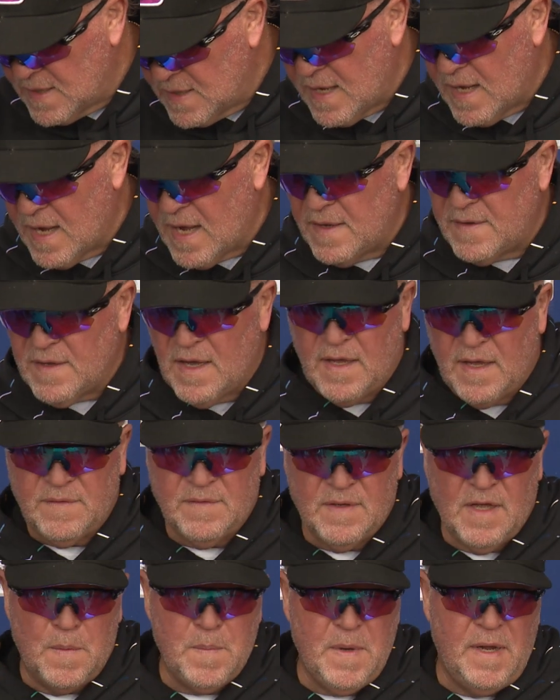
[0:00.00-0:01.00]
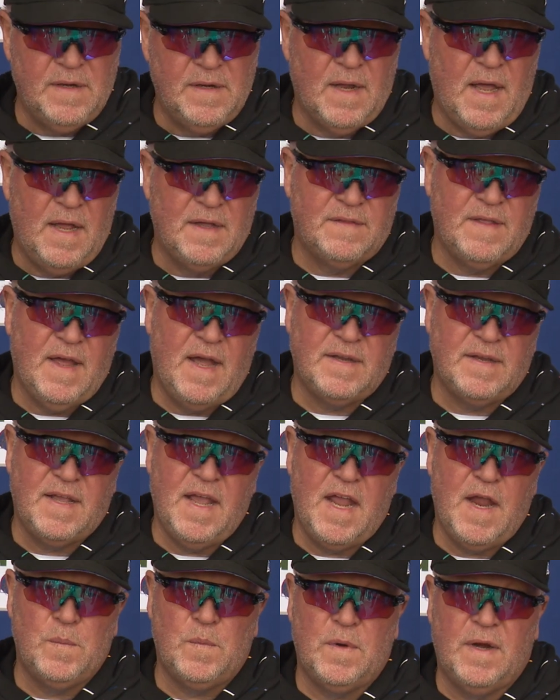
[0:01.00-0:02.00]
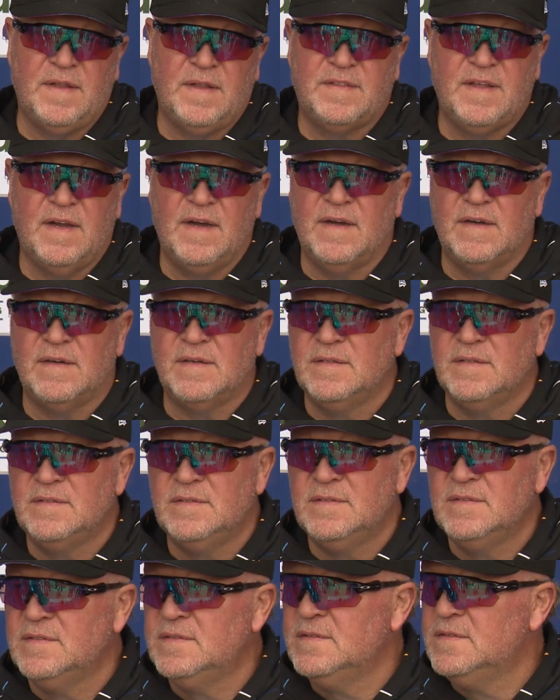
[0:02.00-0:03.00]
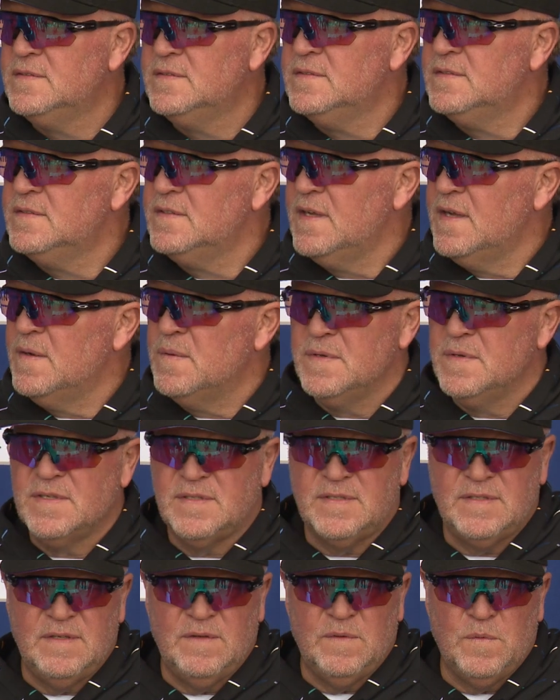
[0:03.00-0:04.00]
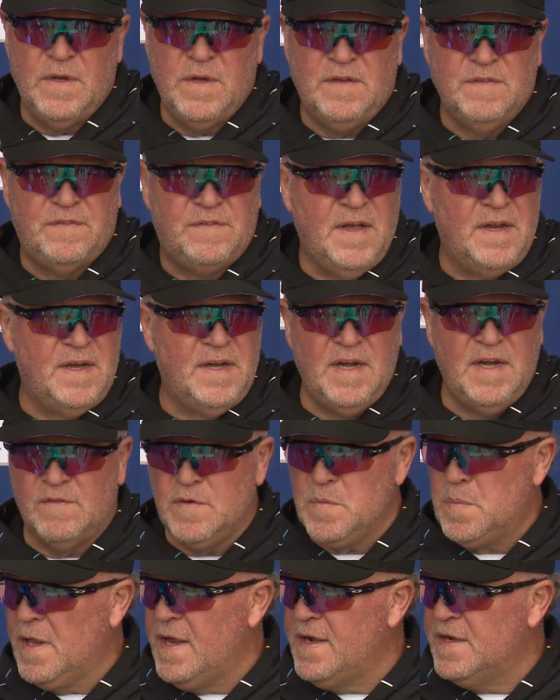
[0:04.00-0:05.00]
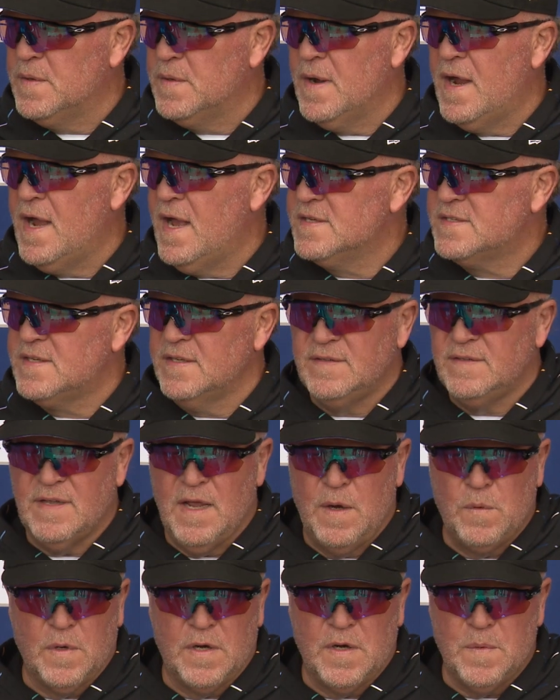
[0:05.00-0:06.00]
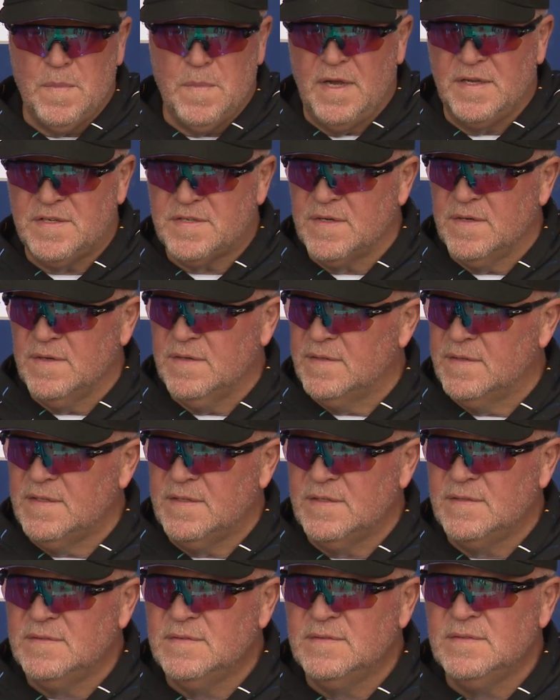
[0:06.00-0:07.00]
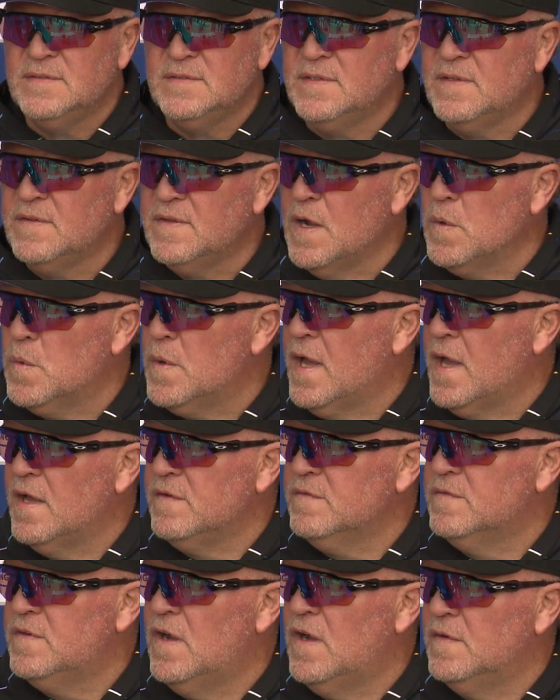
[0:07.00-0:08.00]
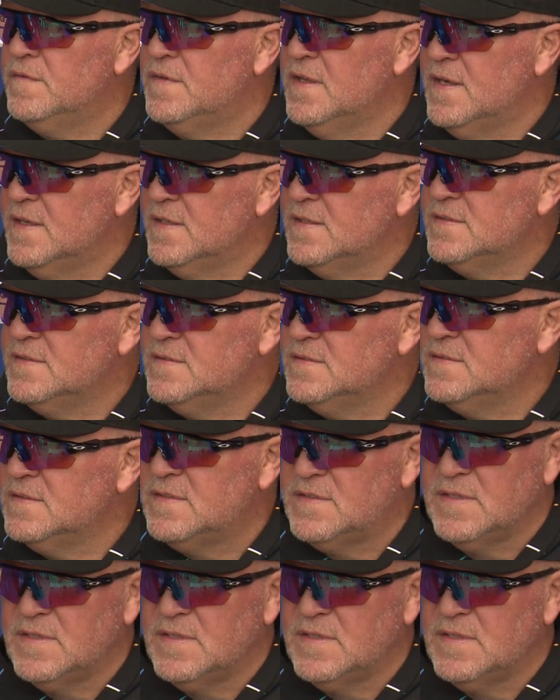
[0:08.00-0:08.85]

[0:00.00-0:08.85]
Yeah, I, I, I mean, like that game right there, it was we defended every blade of grass, and they were going to make sure that they were not involved in it.